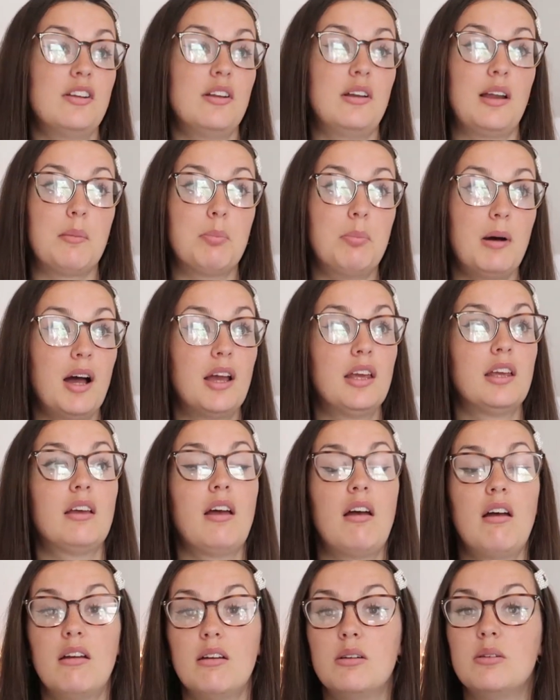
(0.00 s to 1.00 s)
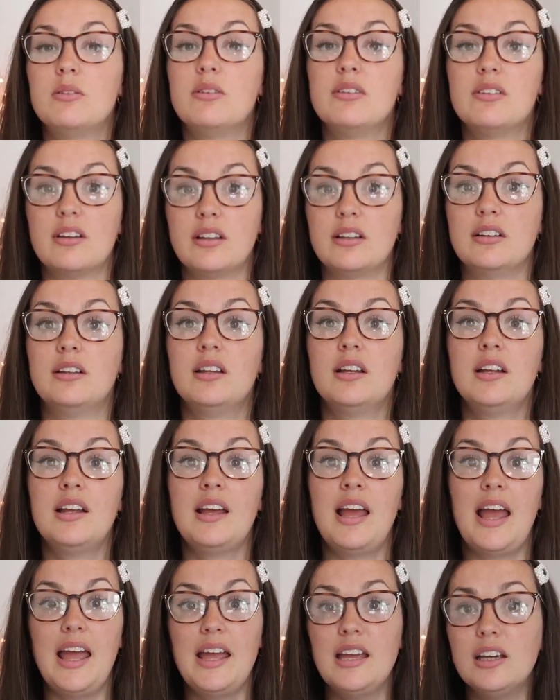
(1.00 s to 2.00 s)
like pine cones
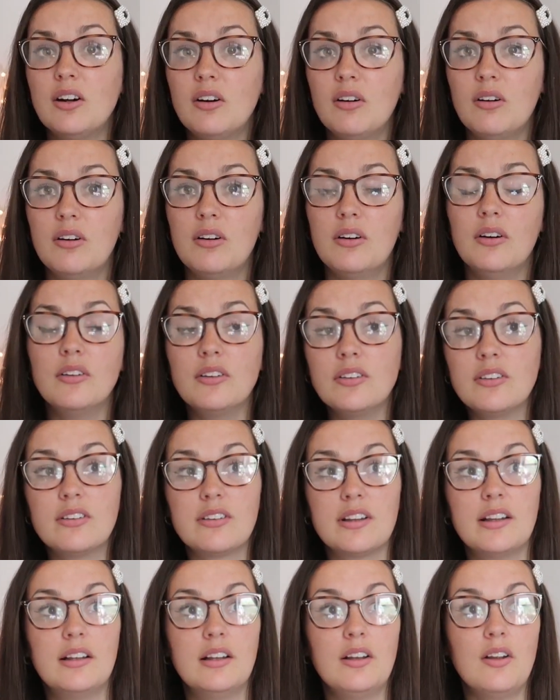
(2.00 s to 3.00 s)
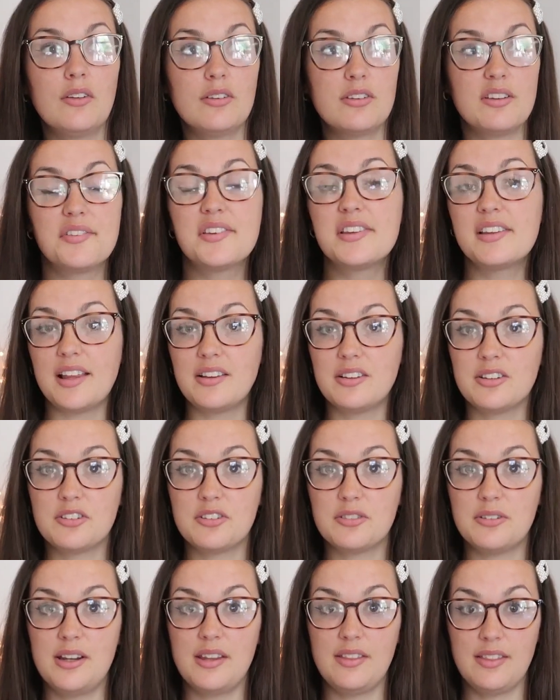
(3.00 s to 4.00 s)
and acorns and lots of
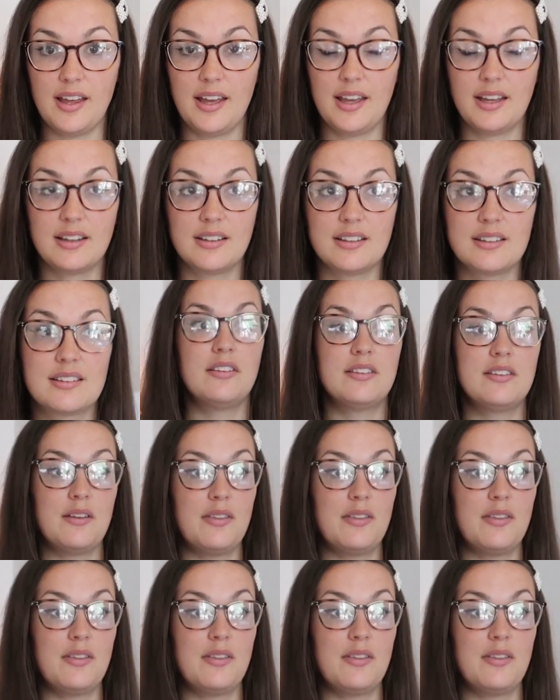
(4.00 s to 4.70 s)
sensory things.